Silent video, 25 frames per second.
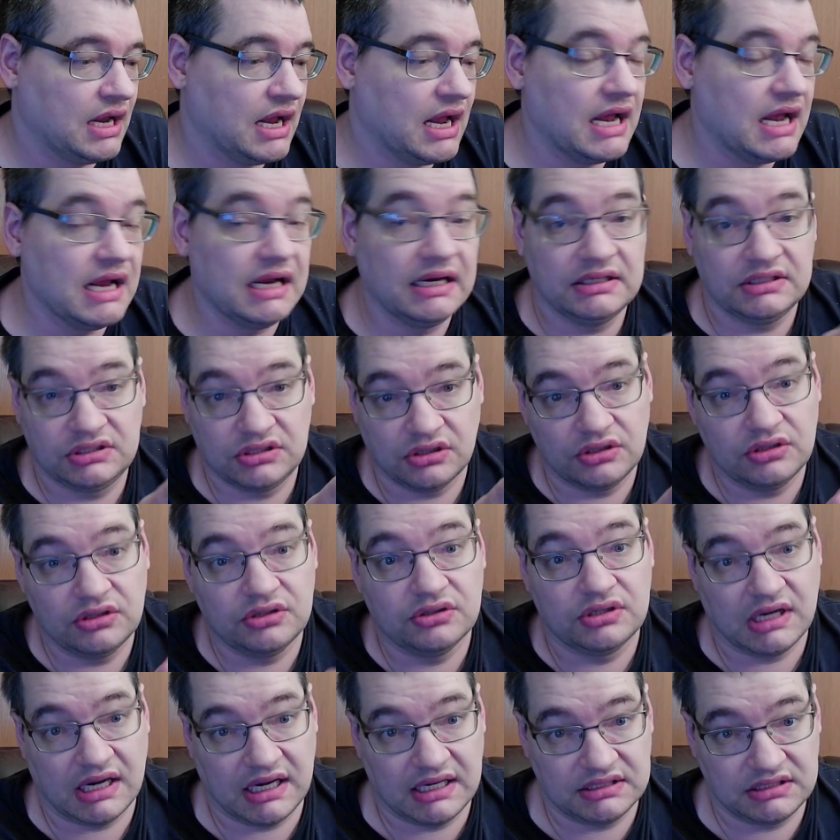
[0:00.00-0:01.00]
And show you
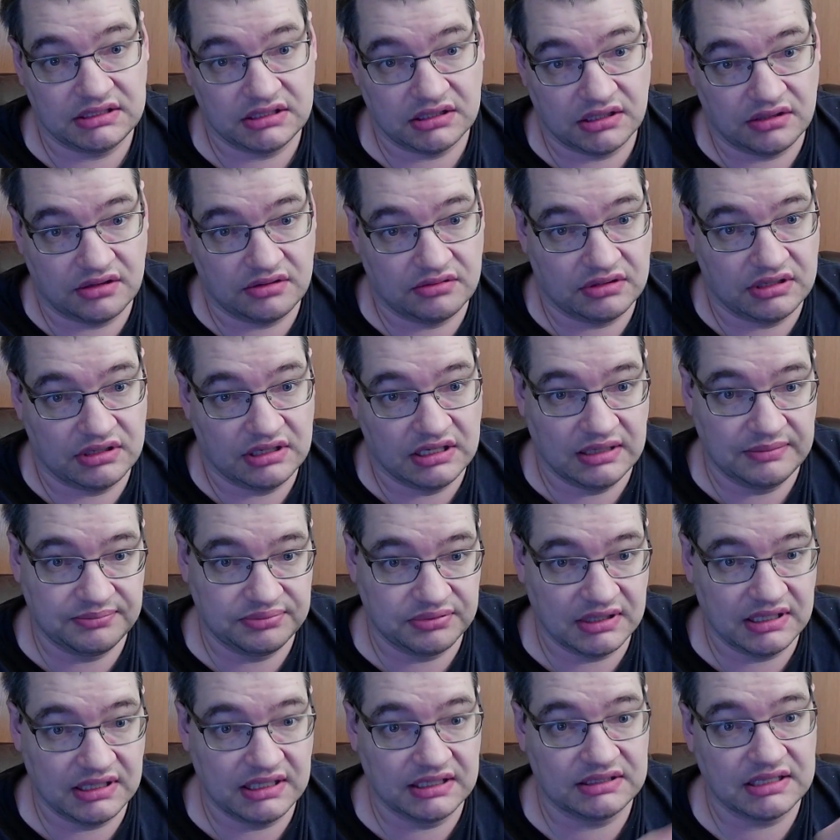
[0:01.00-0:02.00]
guys the 3D
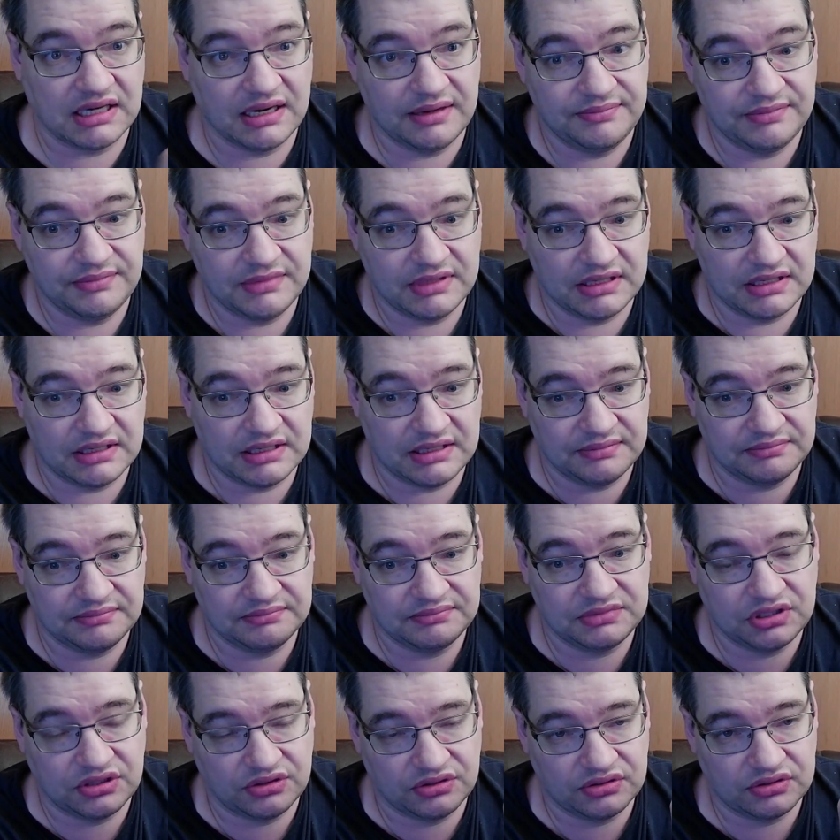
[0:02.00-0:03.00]
prints I'm
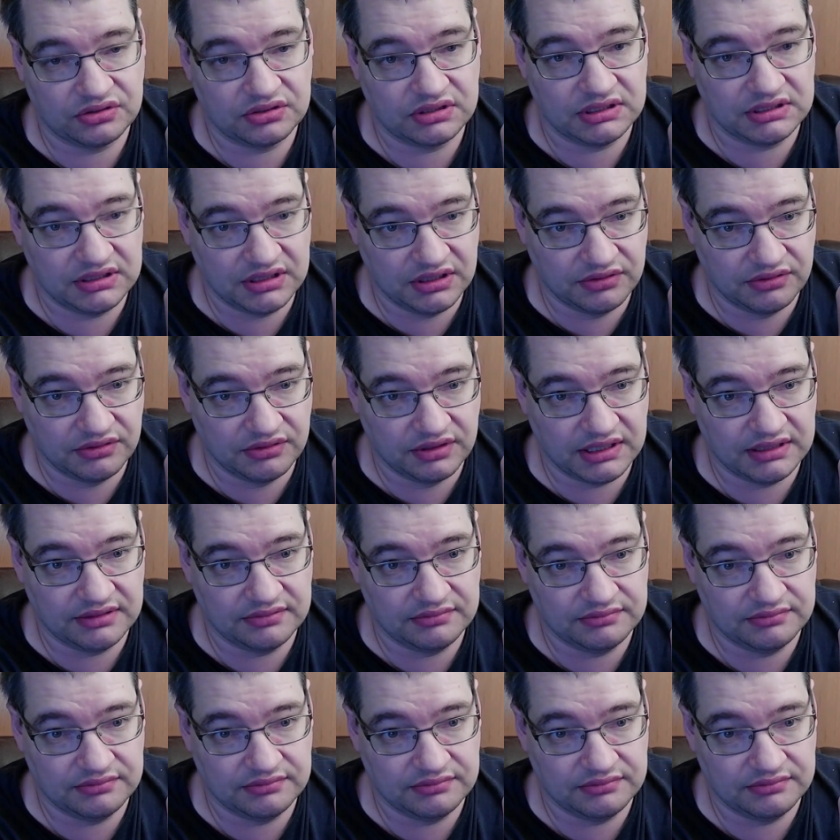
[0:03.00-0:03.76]
currently doing.